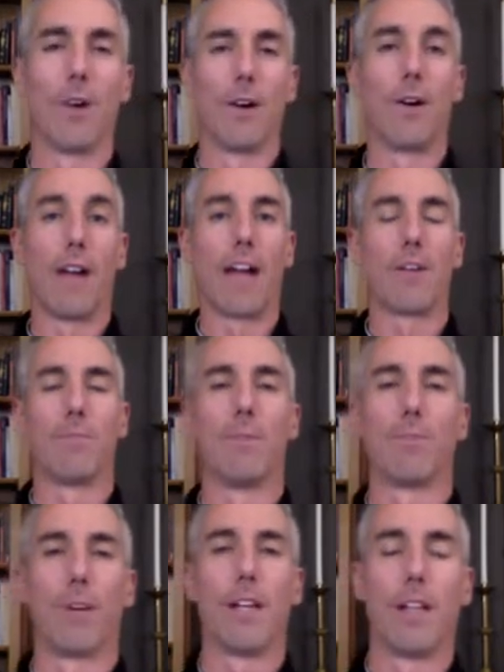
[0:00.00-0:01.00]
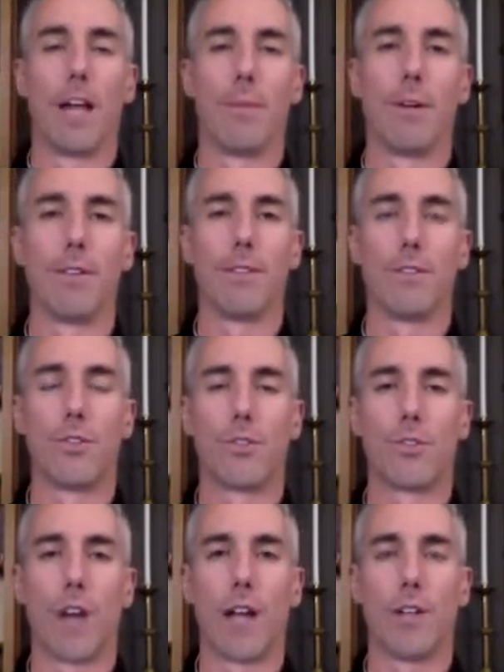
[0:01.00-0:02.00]
Well, I've been praying a lot about
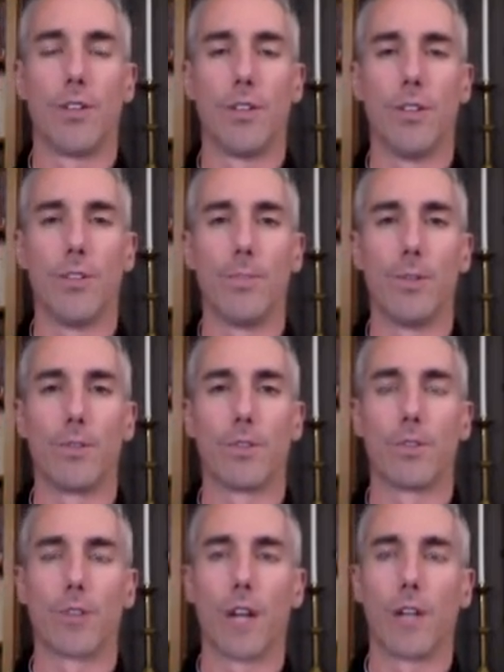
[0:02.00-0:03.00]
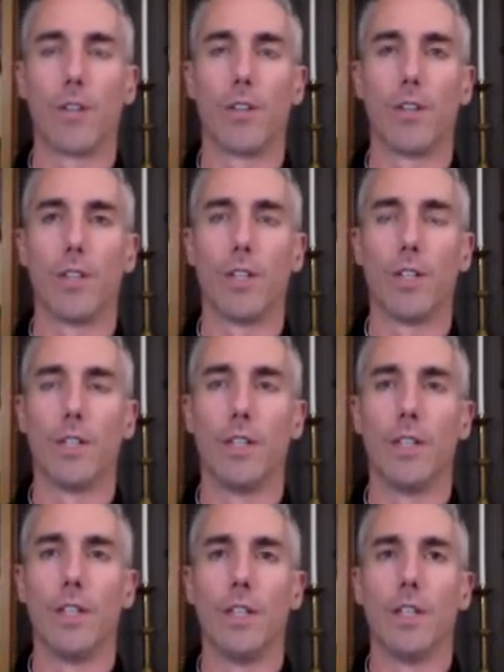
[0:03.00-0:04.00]
childhood, spiritual childhood, and
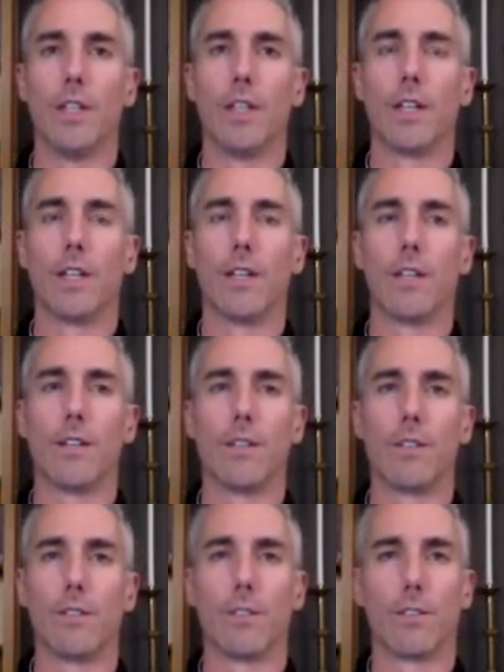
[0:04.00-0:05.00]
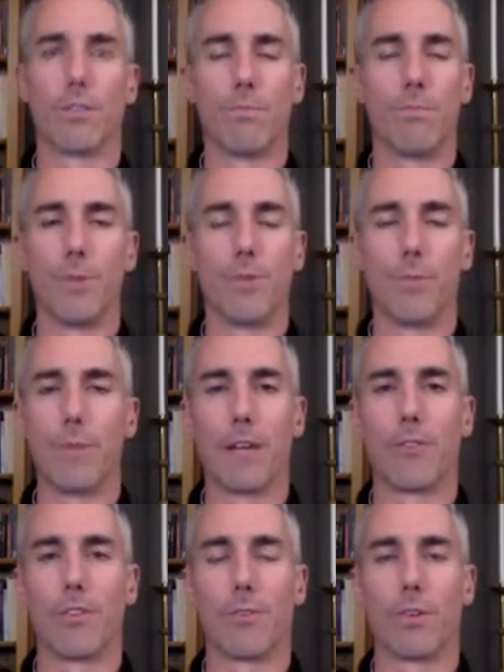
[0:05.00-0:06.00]
like those beautiful
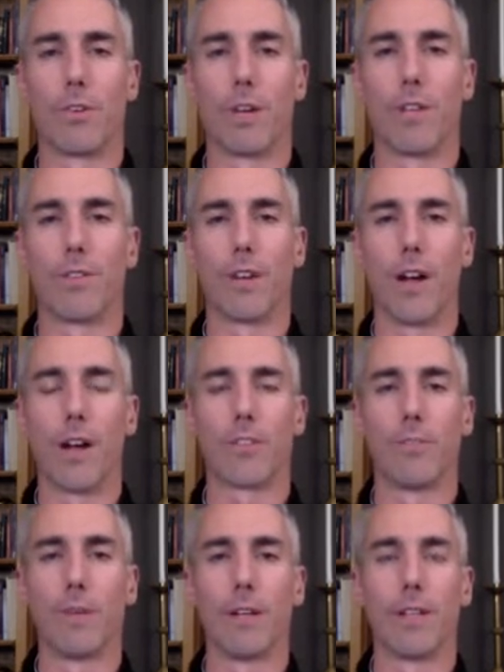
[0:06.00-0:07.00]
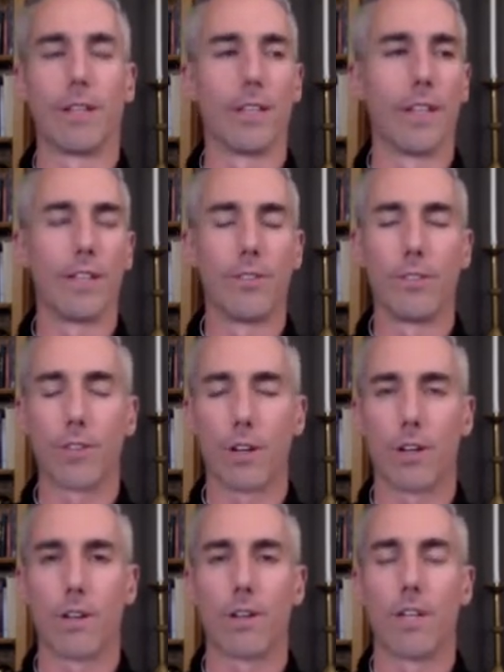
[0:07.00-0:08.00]
passages where Christ talks about, like, unless you
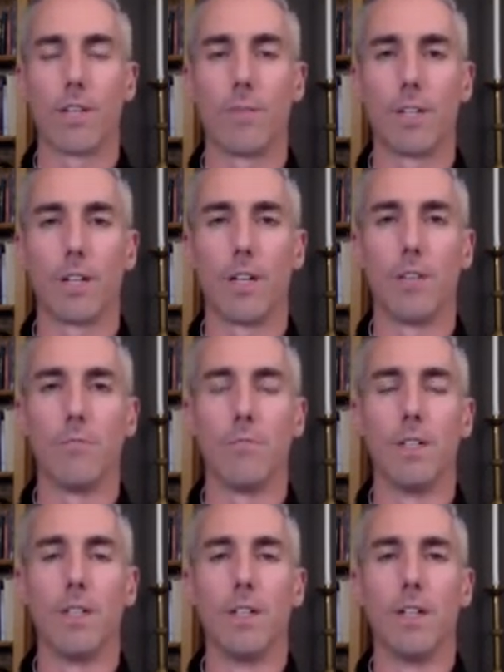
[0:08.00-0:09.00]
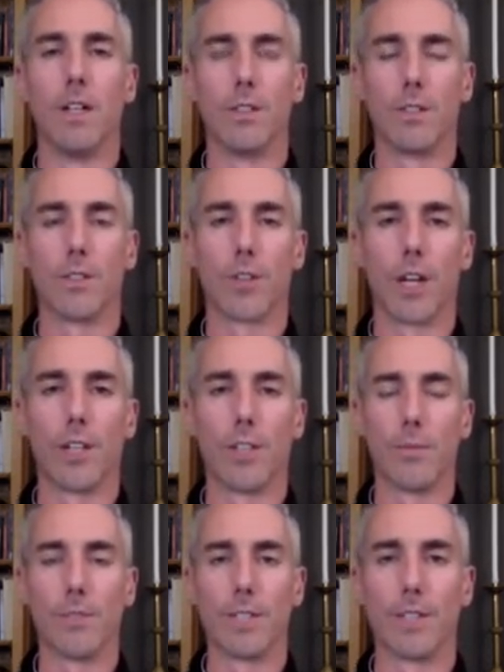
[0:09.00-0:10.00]
turn and become a little child,
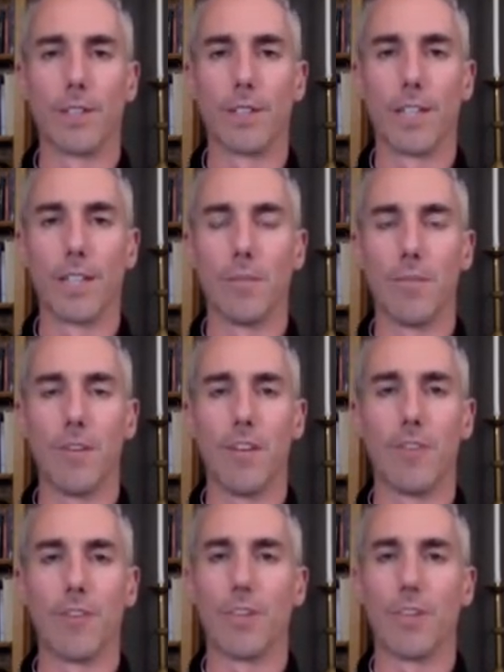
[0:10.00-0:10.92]
you will not enter the kingdom of heaven.